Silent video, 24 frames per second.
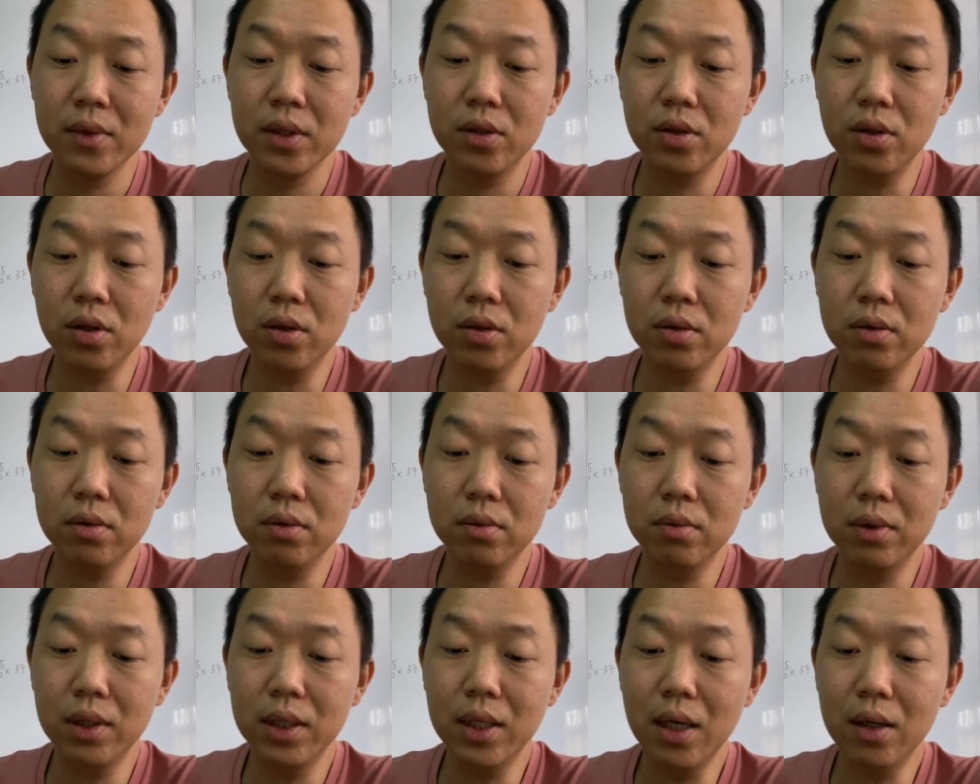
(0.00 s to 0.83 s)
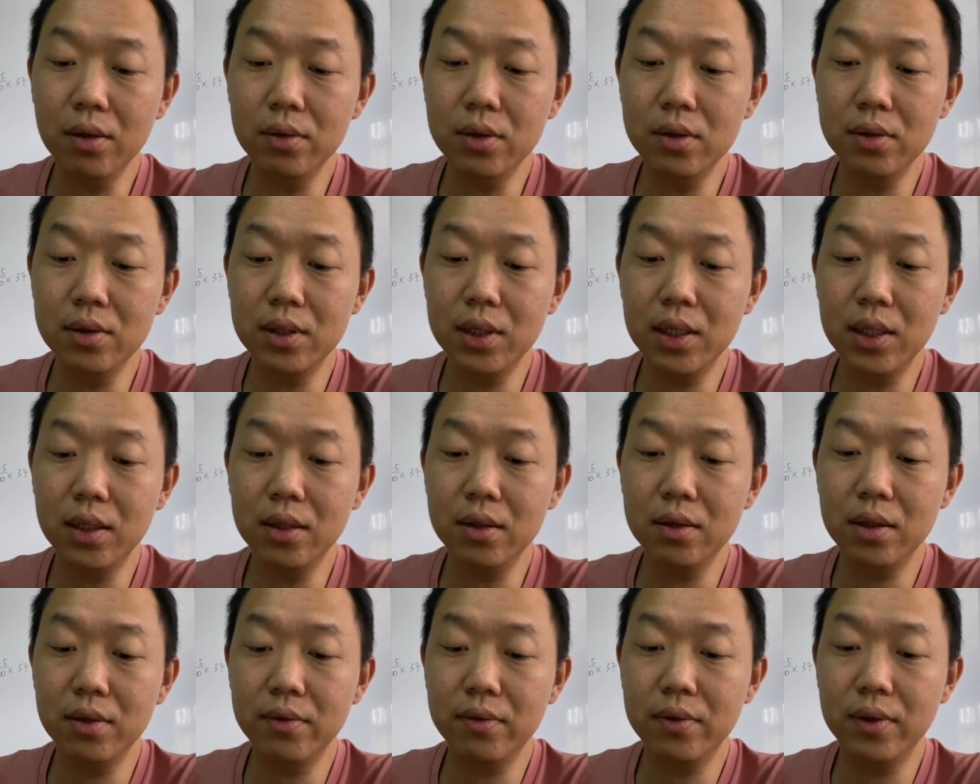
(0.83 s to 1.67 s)
so without
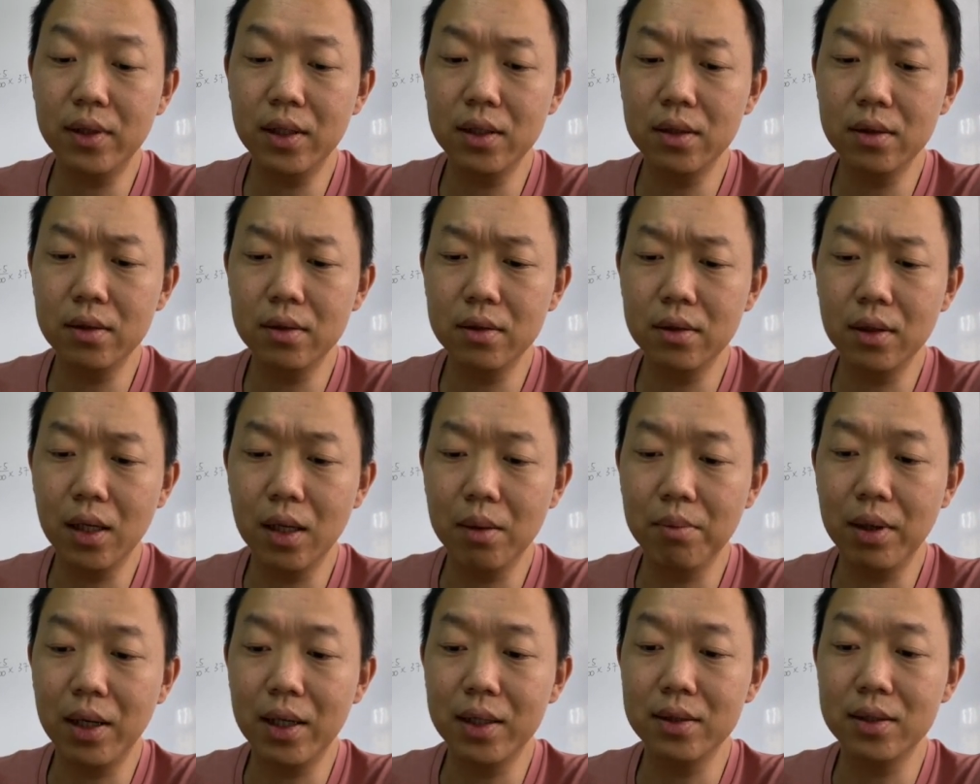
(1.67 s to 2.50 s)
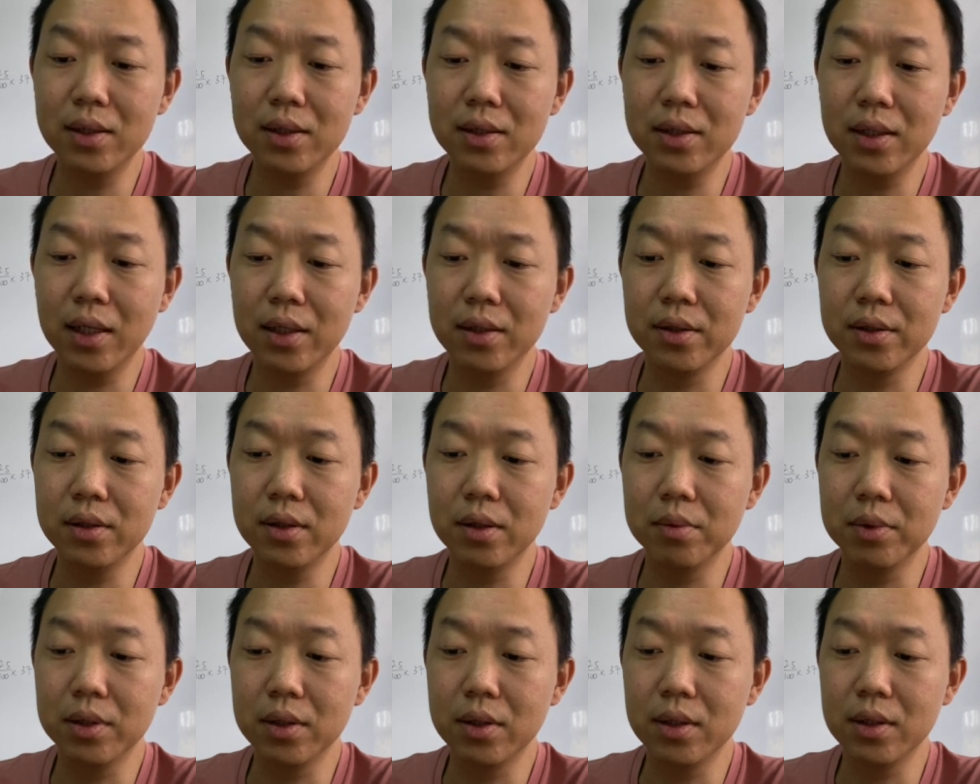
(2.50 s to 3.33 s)
using different apparatus and
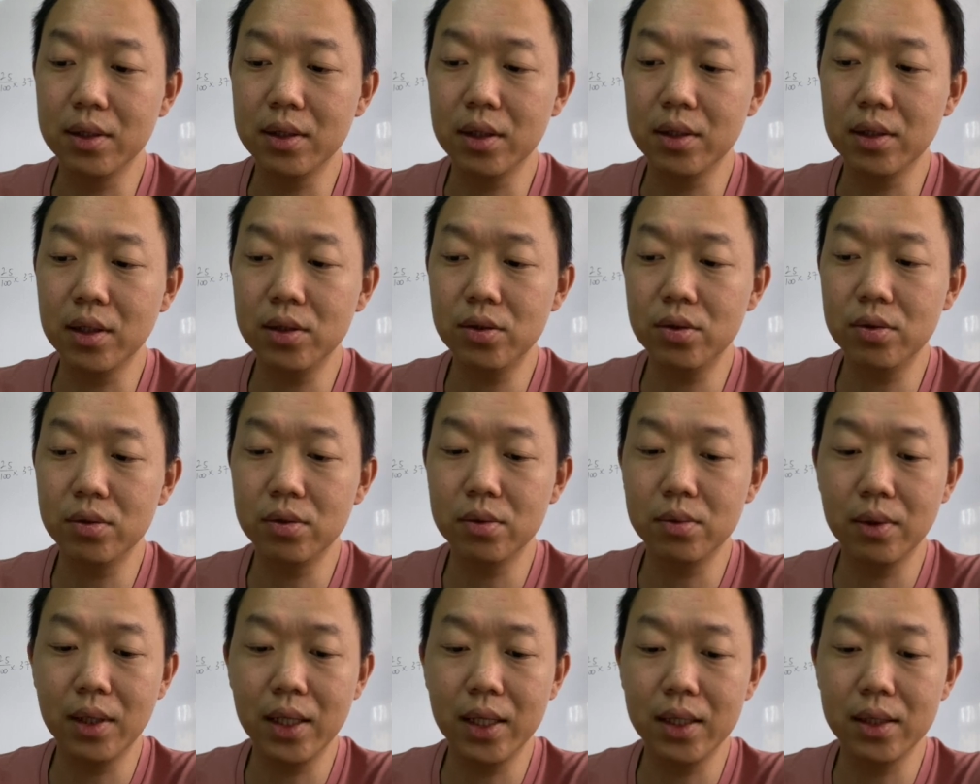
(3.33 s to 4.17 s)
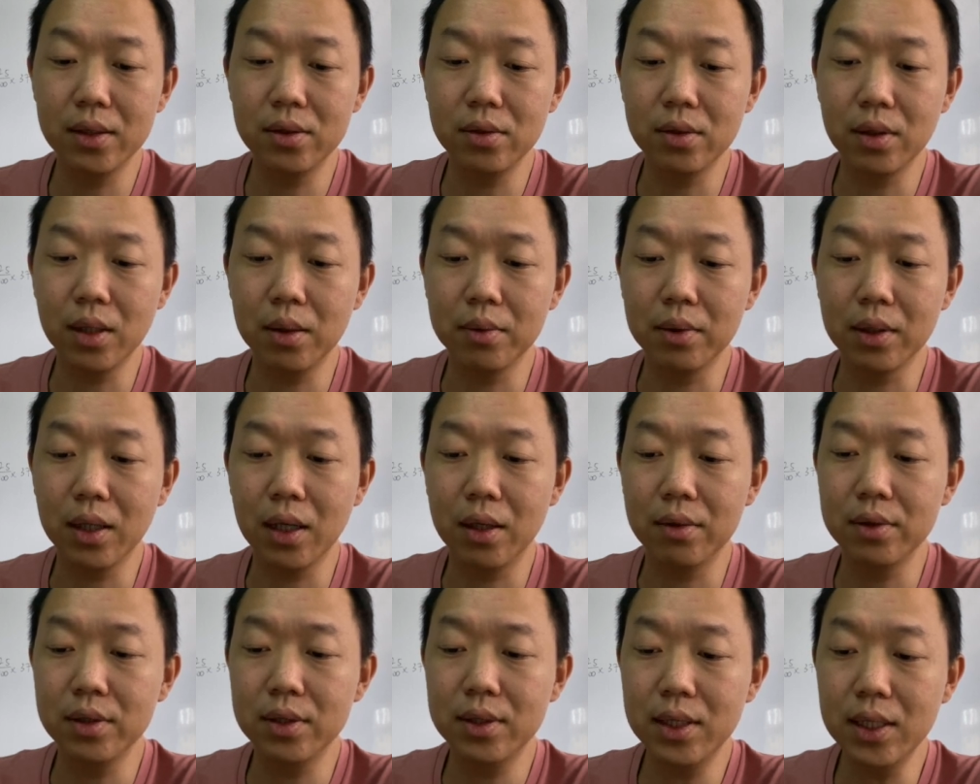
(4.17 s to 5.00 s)
additional materials, there's two ways to help the
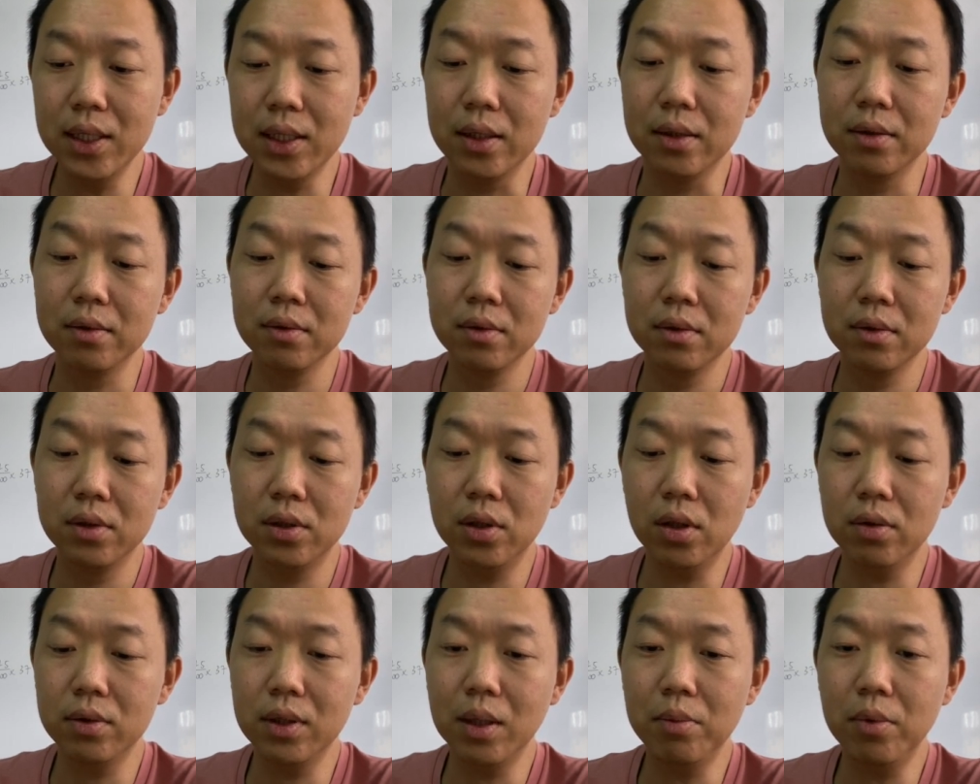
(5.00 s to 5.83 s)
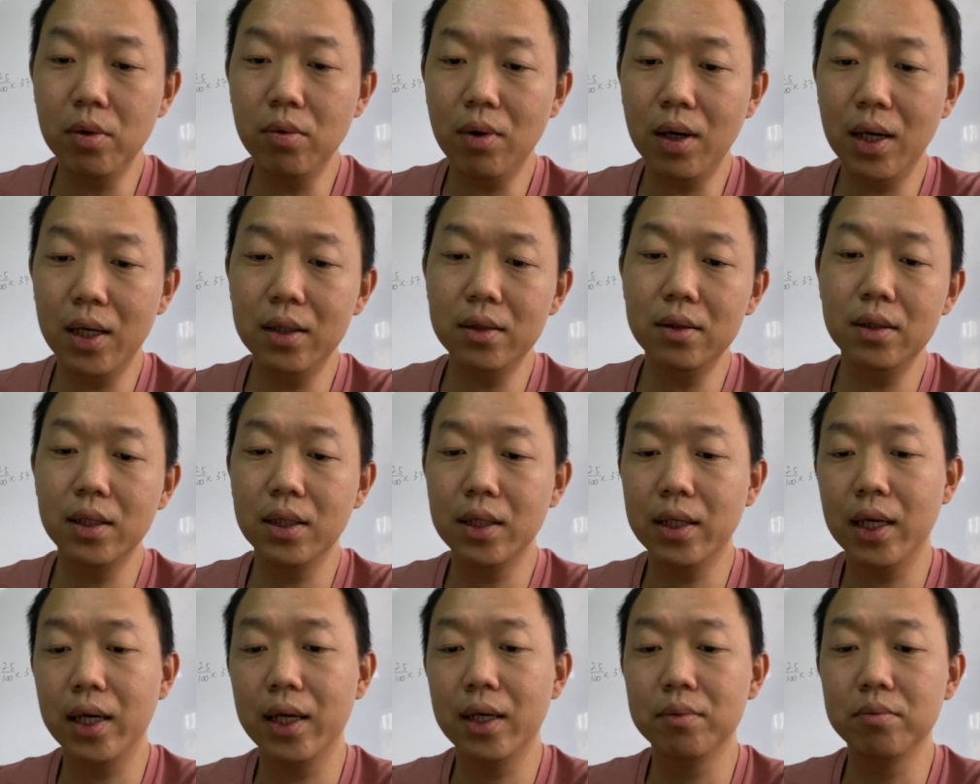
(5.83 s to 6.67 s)
car recede. So number one, it
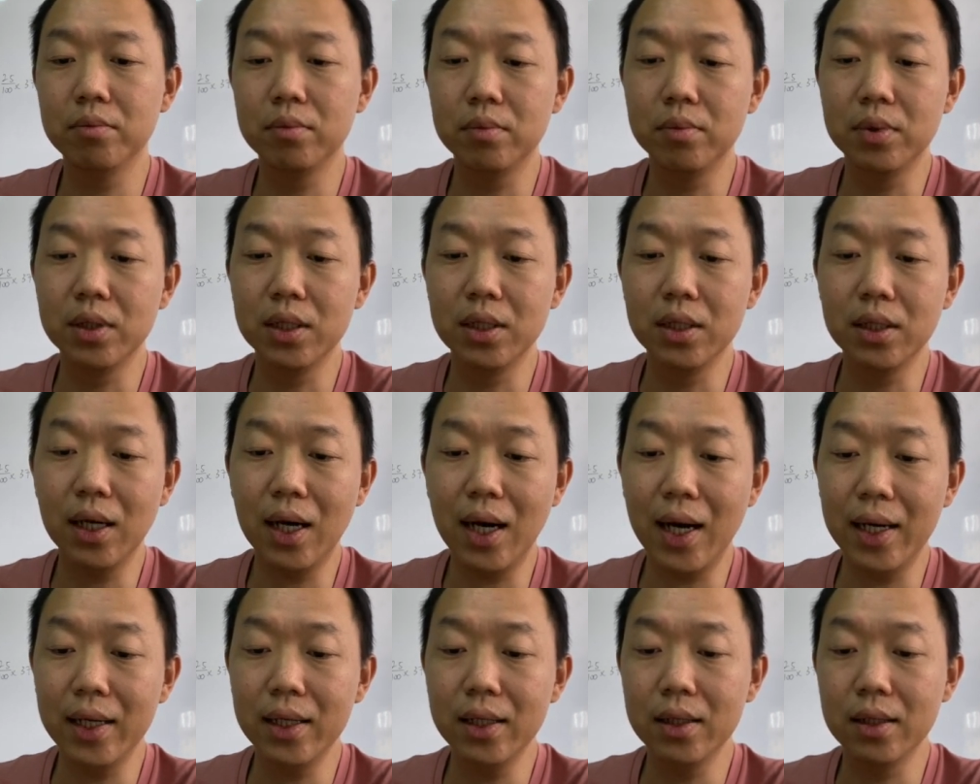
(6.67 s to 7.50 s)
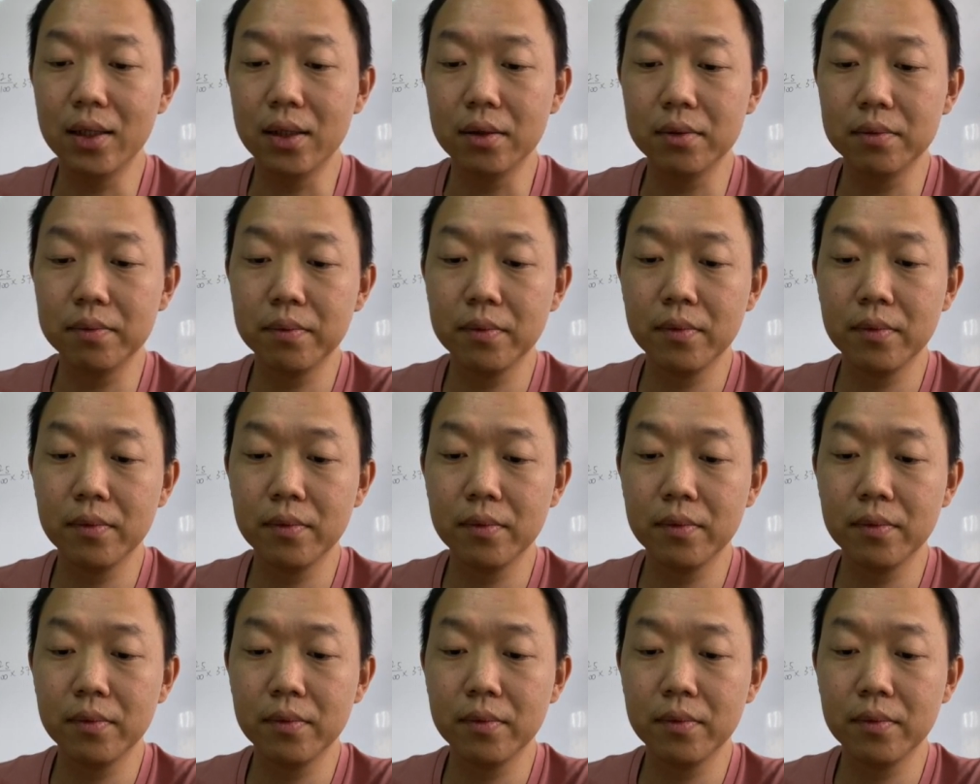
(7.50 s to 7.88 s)
can be higher.